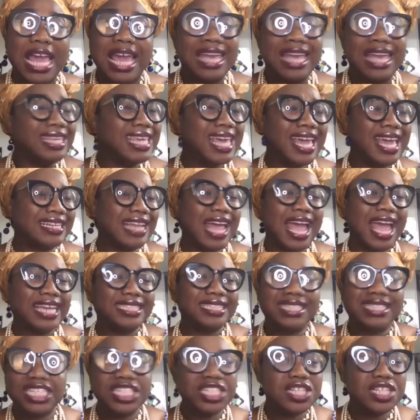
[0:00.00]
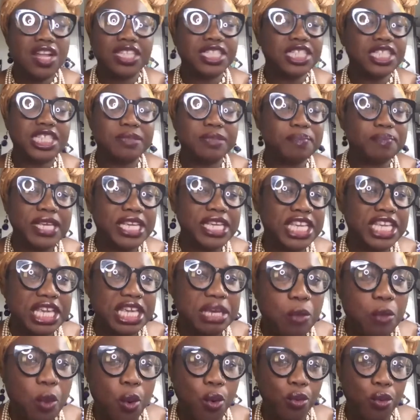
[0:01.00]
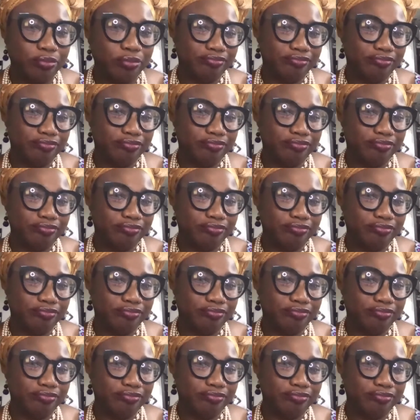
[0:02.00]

Yet I did not speak Igbo,